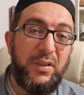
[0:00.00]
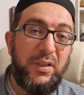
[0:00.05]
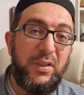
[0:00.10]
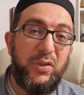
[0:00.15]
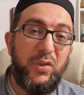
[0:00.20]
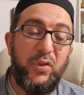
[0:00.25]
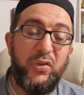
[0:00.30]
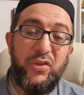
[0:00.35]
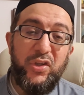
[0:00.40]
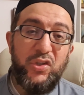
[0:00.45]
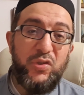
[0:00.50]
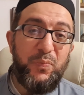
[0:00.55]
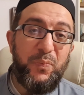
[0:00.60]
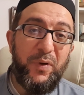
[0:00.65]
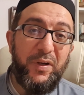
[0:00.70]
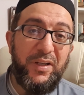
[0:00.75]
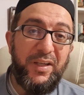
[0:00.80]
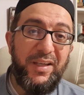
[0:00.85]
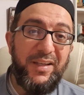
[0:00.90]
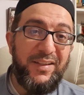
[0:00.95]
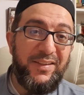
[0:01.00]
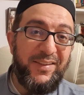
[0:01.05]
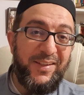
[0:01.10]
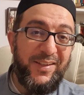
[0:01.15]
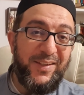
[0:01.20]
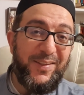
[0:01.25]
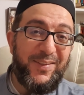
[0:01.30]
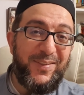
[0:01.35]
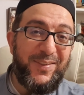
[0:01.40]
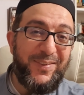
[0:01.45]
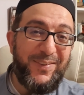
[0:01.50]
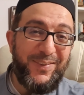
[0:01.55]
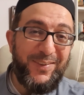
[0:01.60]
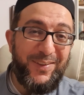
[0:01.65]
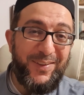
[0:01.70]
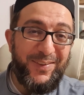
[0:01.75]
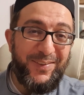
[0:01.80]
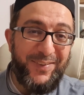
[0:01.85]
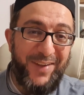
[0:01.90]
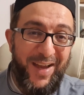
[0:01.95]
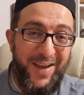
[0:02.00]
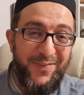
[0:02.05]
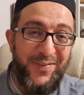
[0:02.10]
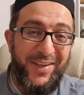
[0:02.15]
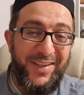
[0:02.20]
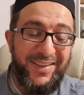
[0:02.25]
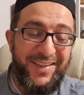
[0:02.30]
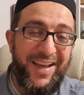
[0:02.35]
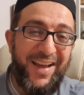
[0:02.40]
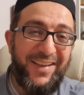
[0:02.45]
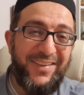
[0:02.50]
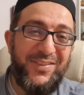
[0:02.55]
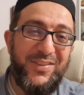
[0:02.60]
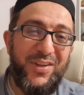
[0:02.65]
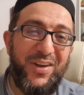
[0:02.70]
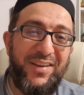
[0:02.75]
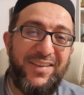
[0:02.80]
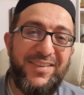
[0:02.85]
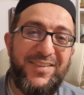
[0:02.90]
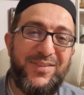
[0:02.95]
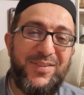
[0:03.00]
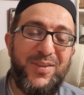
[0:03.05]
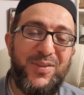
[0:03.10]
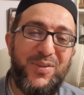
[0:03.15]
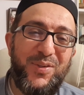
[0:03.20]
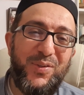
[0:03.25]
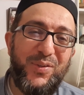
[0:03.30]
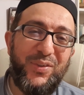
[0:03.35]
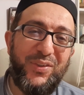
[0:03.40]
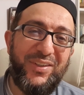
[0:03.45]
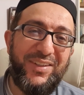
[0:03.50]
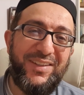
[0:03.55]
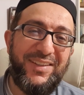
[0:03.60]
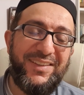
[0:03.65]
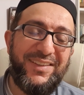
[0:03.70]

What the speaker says: you're desperately in need of having that chance to do.